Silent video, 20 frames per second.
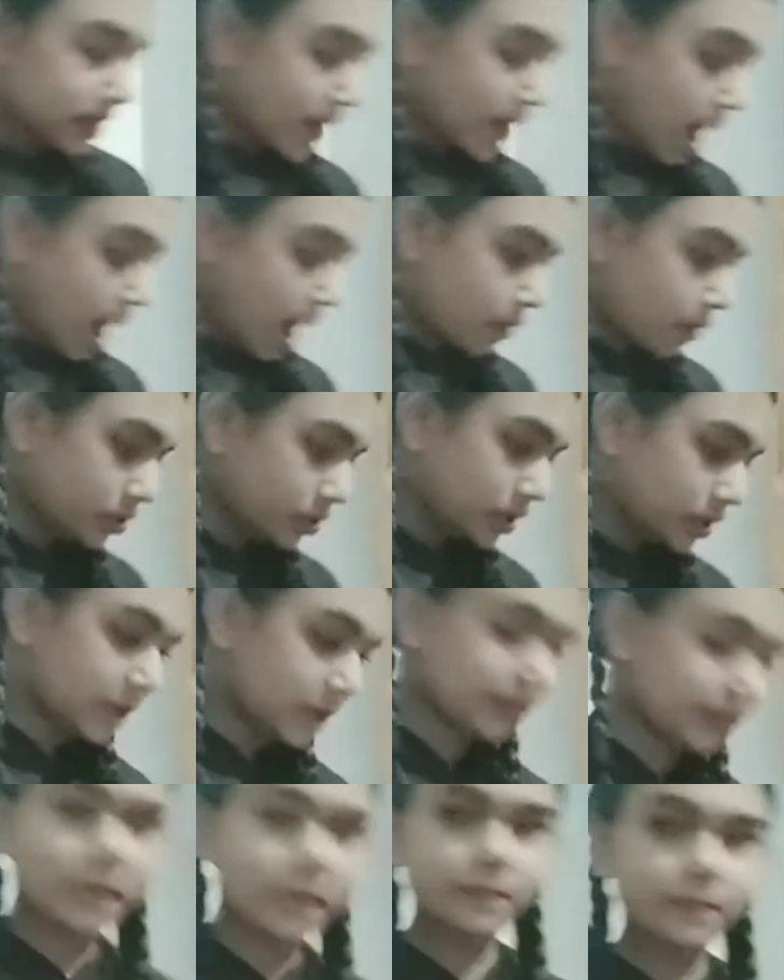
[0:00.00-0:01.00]
cloud
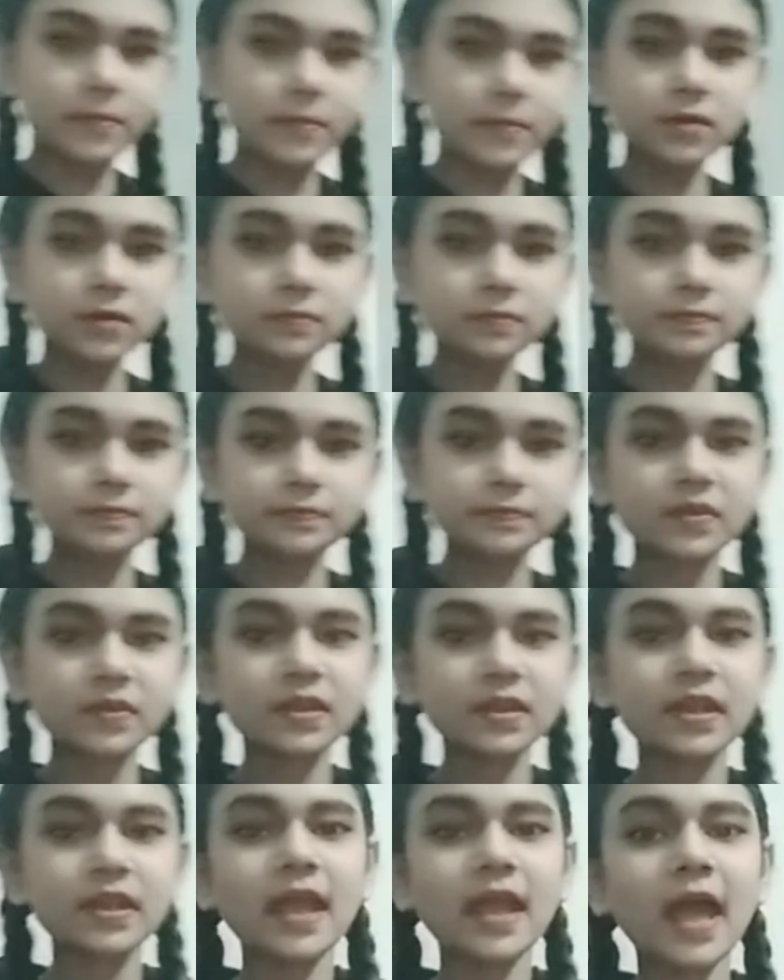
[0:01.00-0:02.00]
in paper,
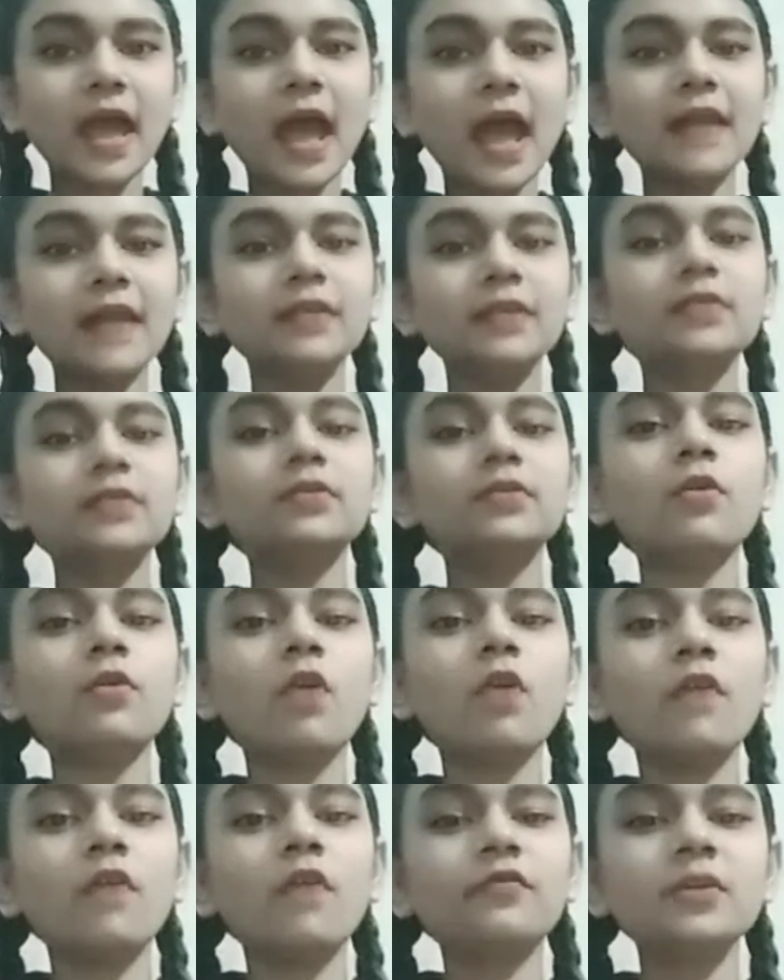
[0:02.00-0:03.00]
and
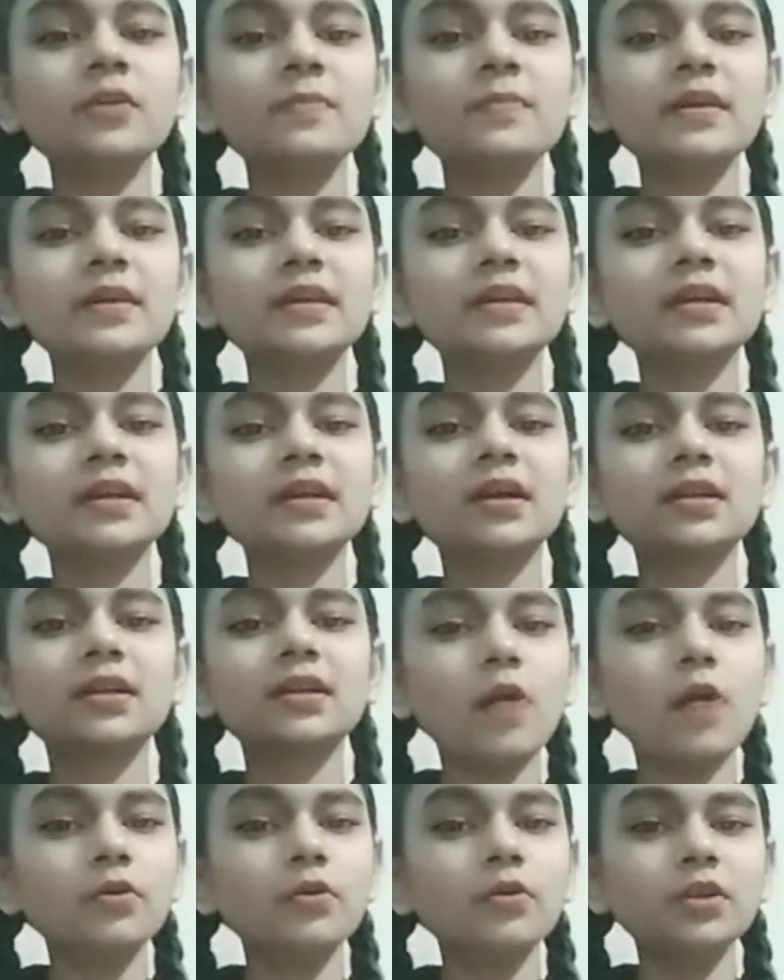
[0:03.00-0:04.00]
after making a
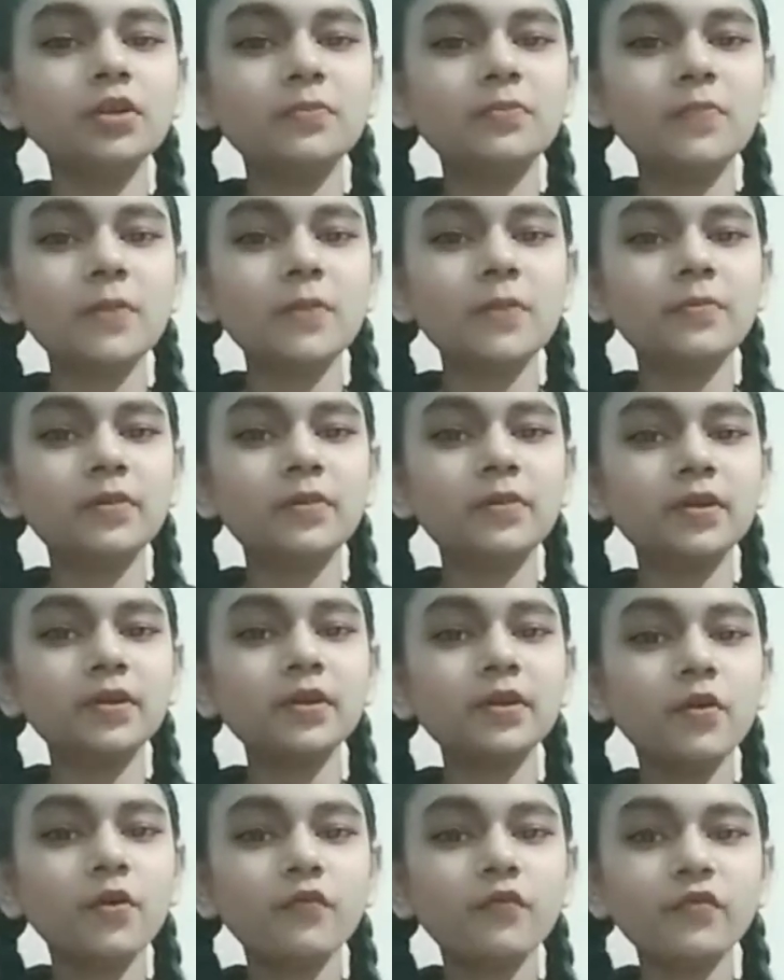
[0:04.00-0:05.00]
cloud in paper,